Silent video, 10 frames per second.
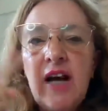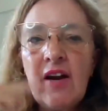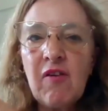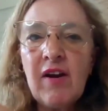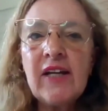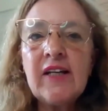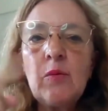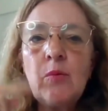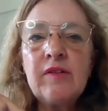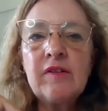
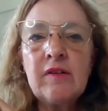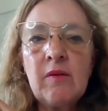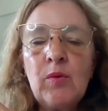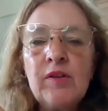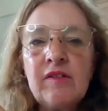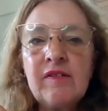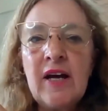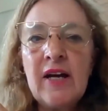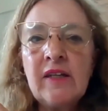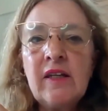directly with the
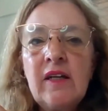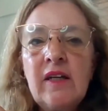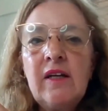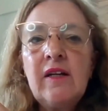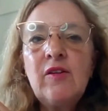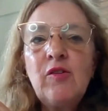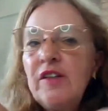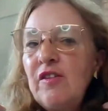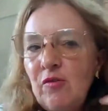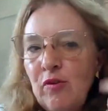sun, you
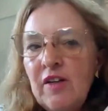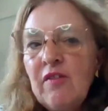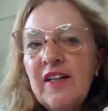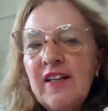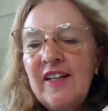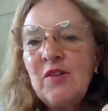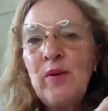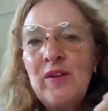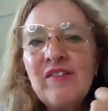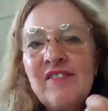need to irrigate
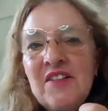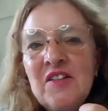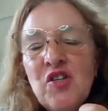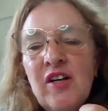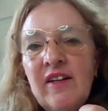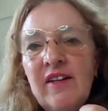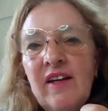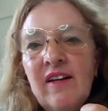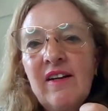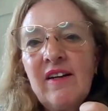when the sun is
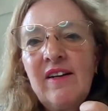shining.